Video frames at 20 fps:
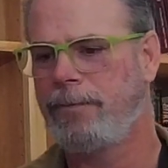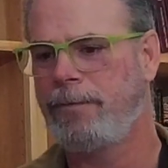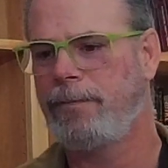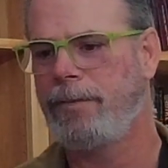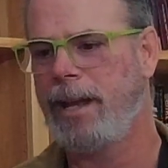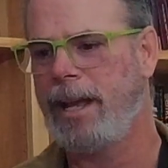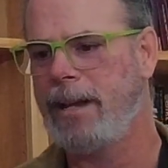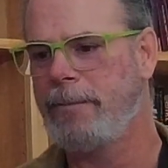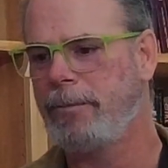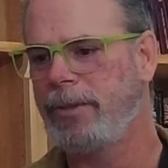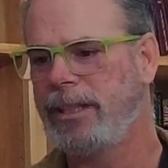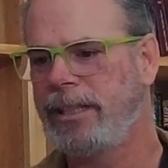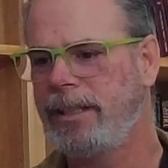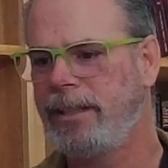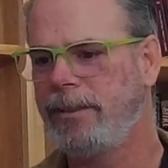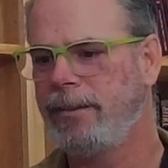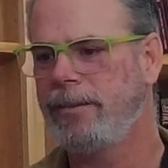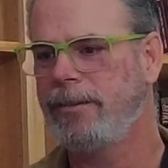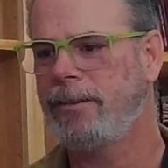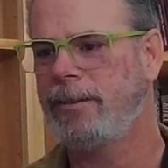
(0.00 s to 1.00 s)

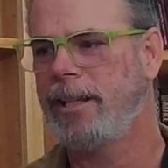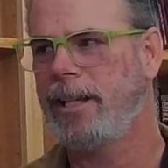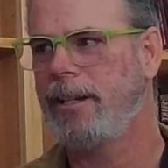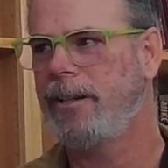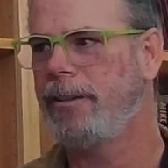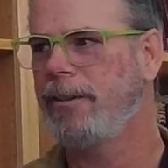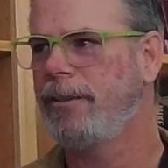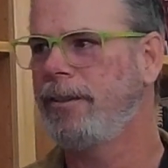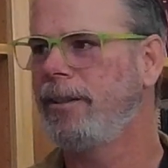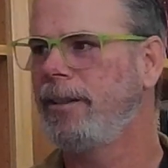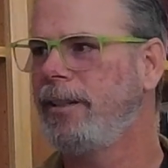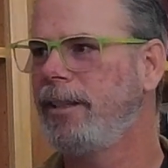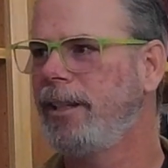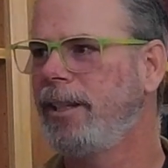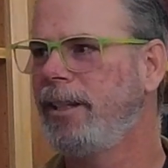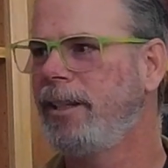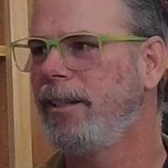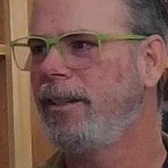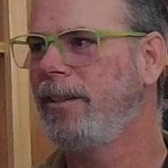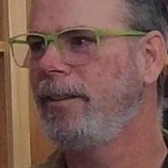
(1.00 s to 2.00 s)
families that are
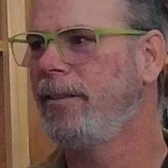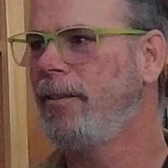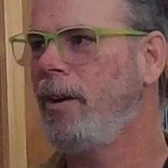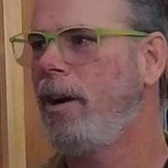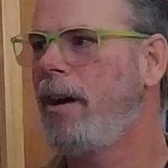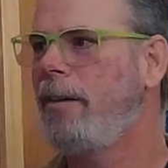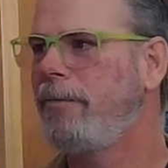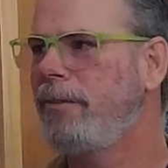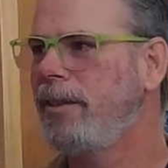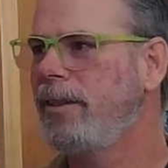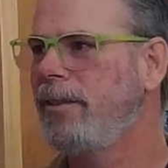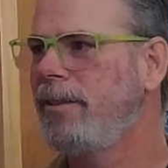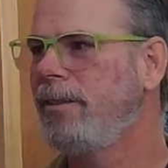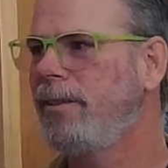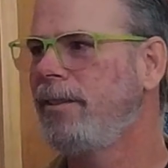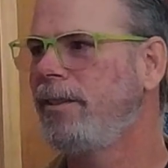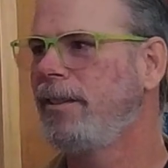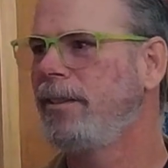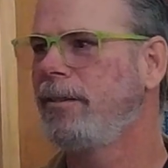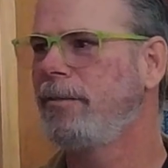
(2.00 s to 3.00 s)
in
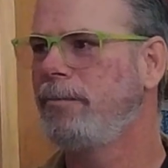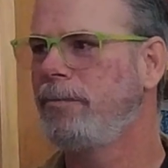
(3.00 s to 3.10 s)
office,